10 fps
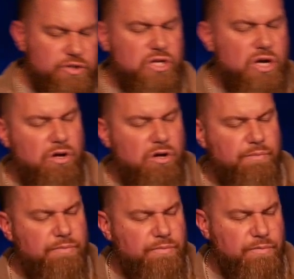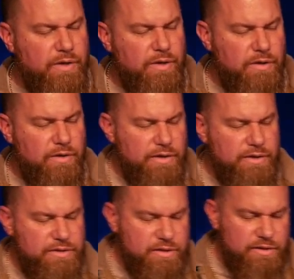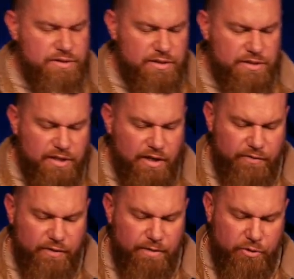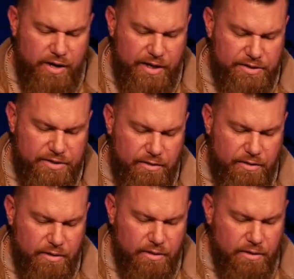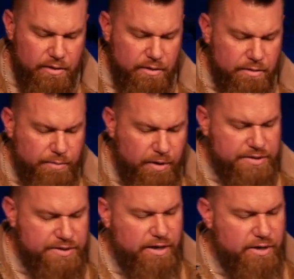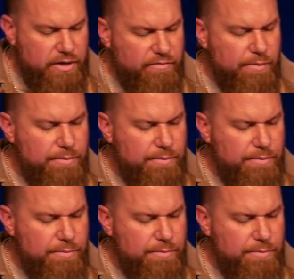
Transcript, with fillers: psalm that is it's the suffering, praise, and posterity of the